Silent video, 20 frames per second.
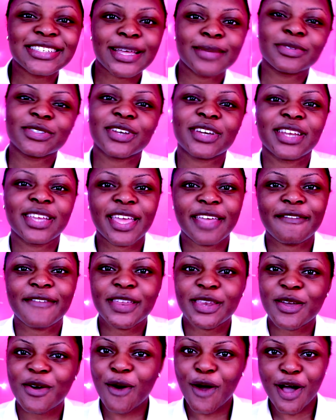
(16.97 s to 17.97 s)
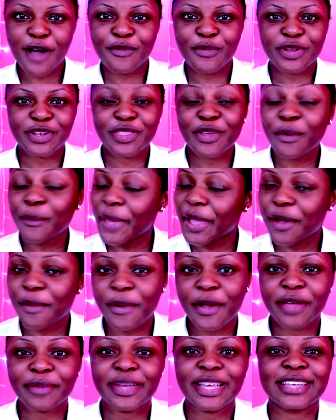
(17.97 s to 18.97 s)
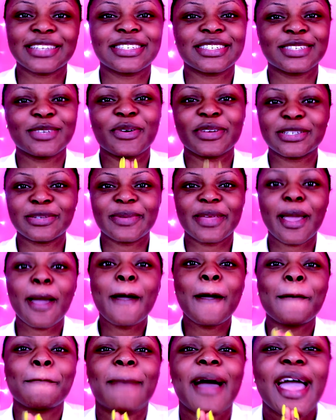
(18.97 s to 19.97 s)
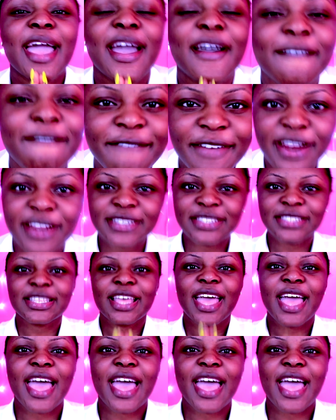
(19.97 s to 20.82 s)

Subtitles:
I'm starting a video off with no makeup on because this is going to be my first